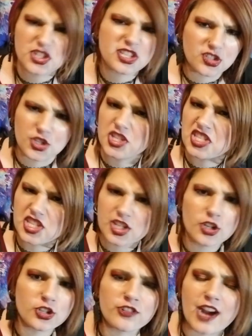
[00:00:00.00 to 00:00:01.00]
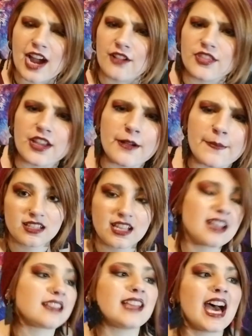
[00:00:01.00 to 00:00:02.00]
Just skirt around them.
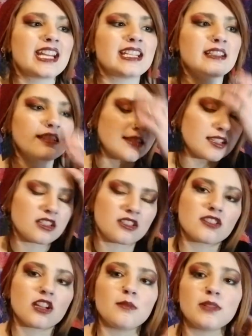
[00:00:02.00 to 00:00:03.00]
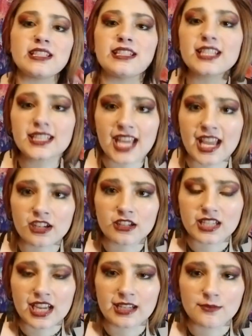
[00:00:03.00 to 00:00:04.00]
That is some dictator
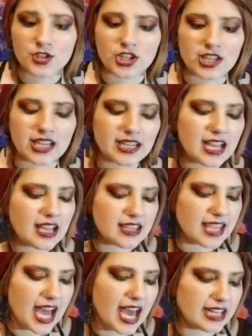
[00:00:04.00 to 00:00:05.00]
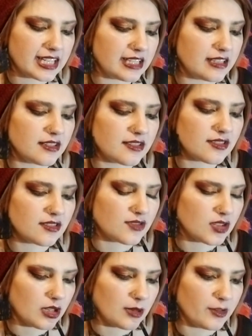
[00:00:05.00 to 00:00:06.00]
type shit. That is
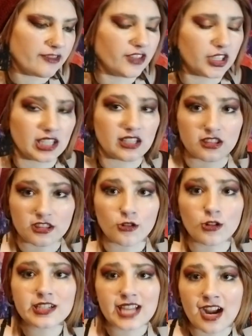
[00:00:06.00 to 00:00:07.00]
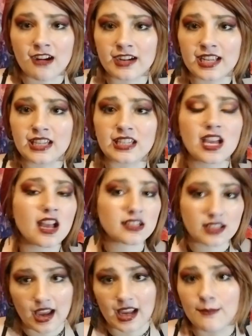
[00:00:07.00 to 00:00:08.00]
some fucking authoritarian
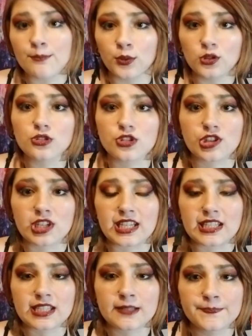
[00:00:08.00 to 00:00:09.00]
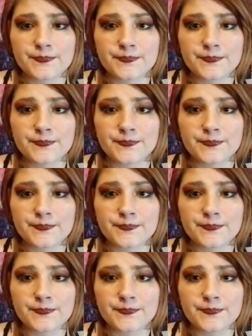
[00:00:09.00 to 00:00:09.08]
type bullshit.